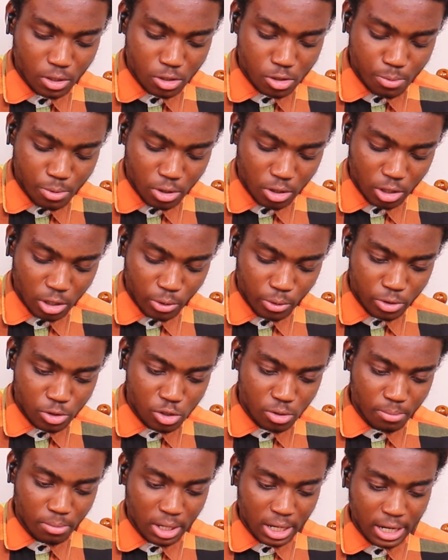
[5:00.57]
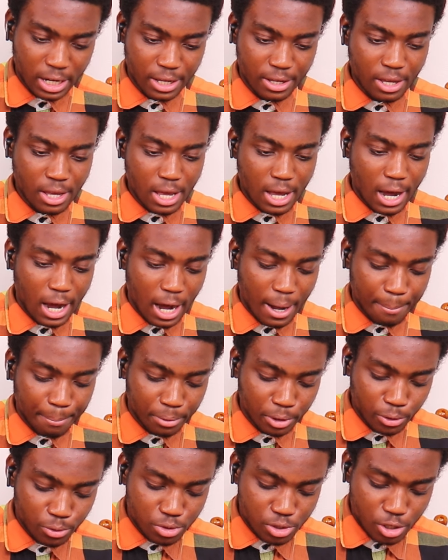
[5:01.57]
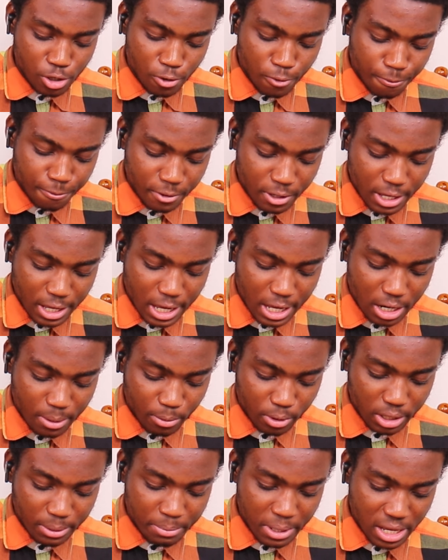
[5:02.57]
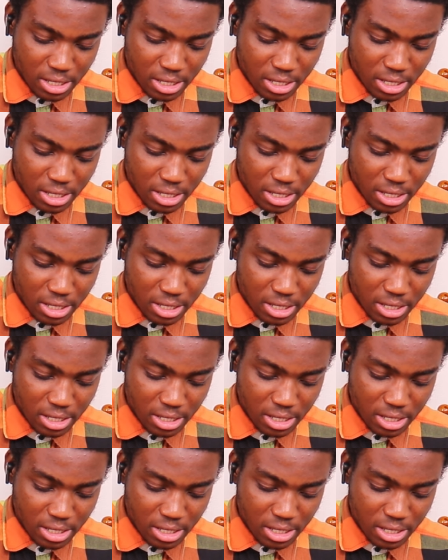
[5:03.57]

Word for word: So we're gonna go into my um, Bluetooth, and I'm going to